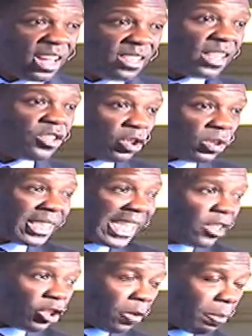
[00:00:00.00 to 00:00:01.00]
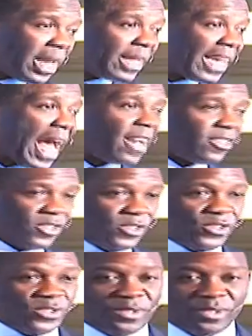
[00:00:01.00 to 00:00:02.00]
Does your teacher pay
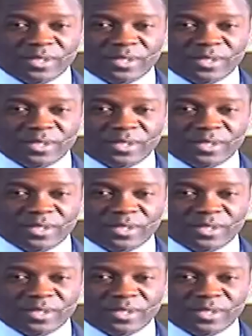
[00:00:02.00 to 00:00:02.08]
taxes?